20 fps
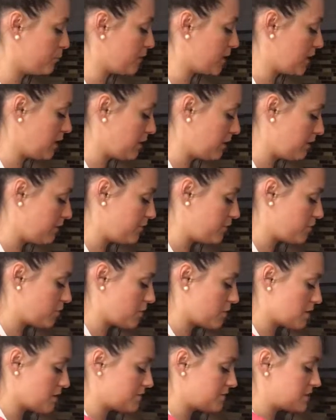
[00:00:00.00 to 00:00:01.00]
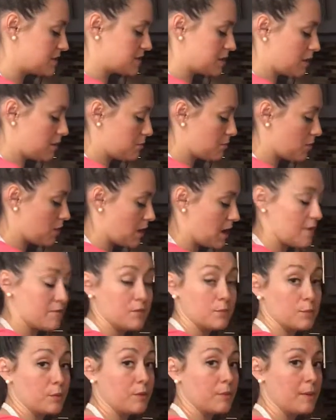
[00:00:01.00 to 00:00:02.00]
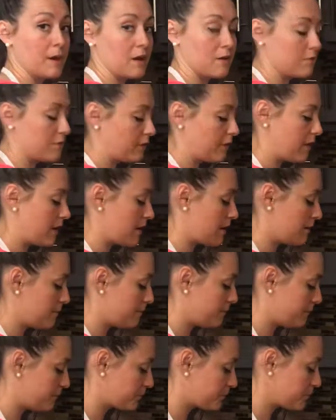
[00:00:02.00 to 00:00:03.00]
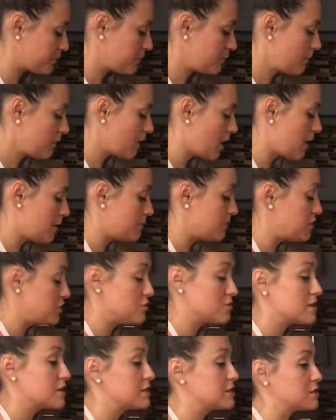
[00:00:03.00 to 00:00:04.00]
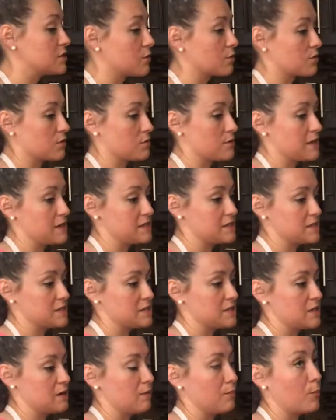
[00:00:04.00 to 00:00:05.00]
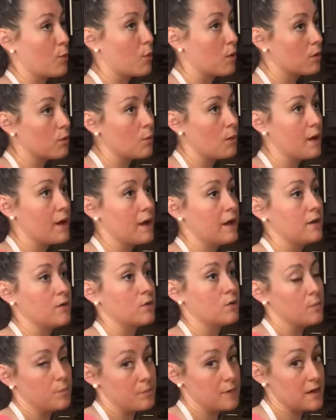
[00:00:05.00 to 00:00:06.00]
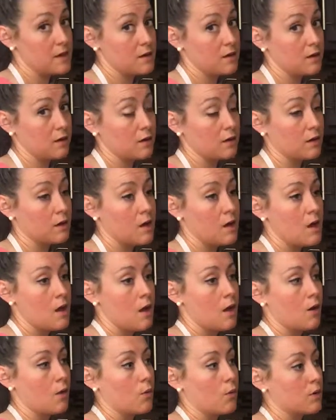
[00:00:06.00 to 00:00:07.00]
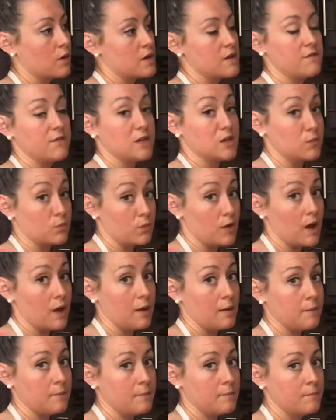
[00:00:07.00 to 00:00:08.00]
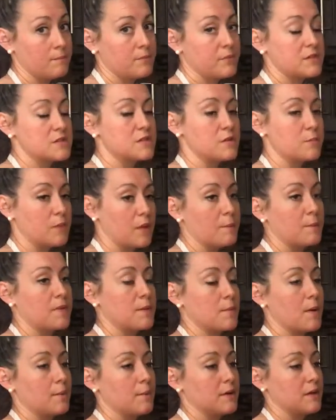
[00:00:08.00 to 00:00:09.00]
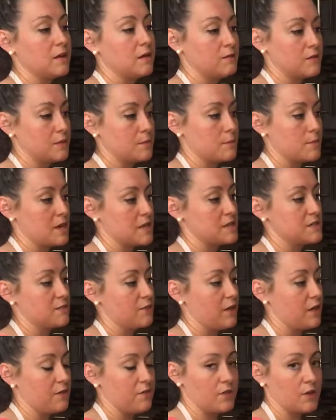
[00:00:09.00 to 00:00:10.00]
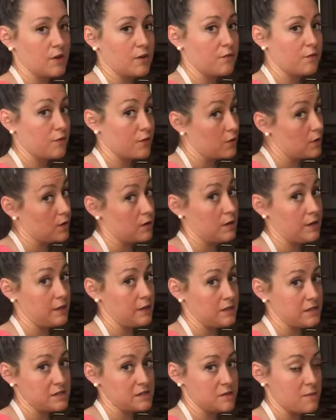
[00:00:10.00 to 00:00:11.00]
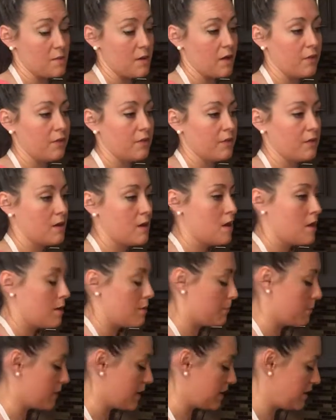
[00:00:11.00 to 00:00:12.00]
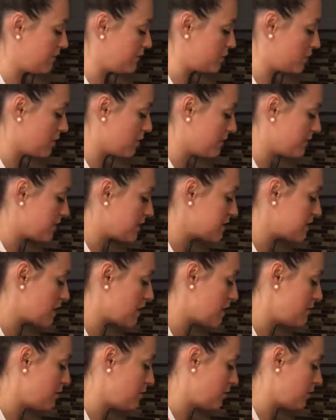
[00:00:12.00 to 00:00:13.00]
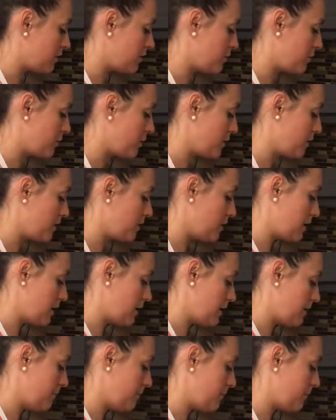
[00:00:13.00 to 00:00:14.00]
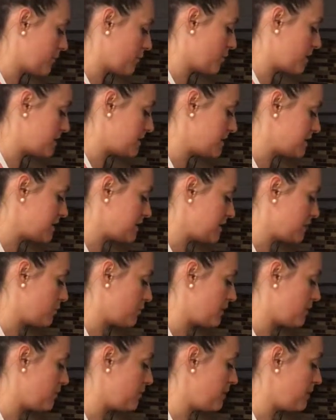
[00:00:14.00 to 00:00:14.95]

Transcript: but if you don't have the time or haven't prepared for that, I mean, you can soak the raisins in port wine or beer or even rum to plump them up and give them nice flavor for at least a month. But if you don't have that time, you can put the raisins in with